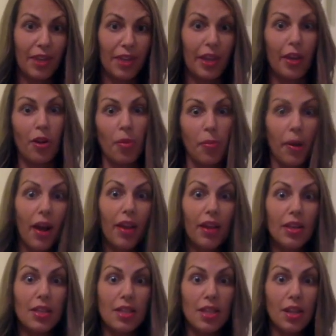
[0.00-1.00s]
your butt
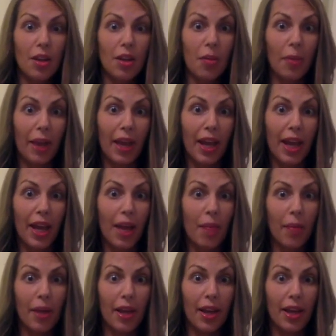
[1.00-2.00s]
looks a little big in
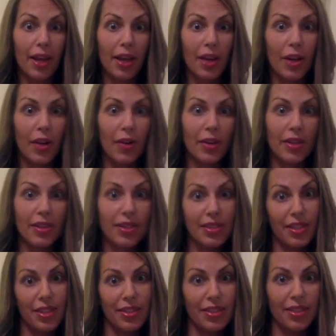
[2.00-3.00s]
it, but
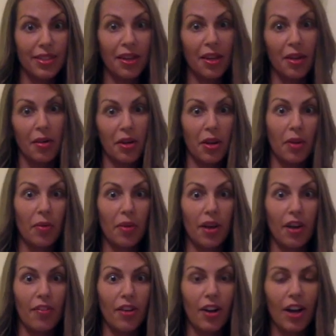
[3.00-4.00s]
it's
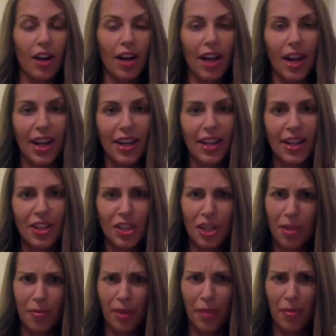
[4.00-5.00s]
whatever. And
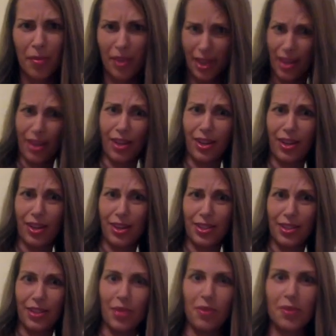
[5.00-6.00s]
she might be like,
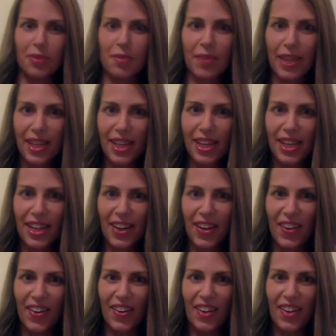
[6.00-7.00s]
excuse me,
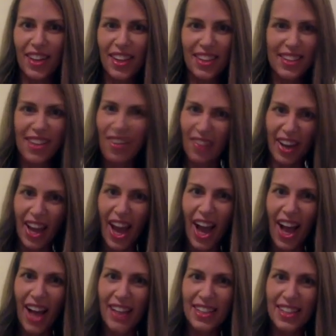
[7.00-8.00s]
it's not what I
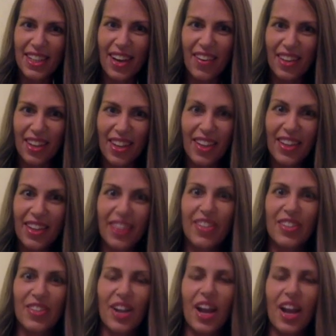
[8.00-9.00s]
asked. How did I look in
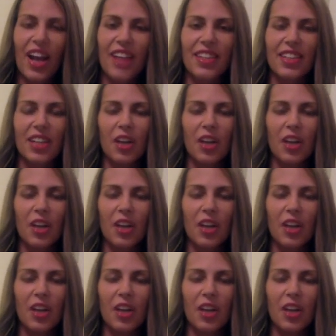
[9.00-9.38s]
the dress?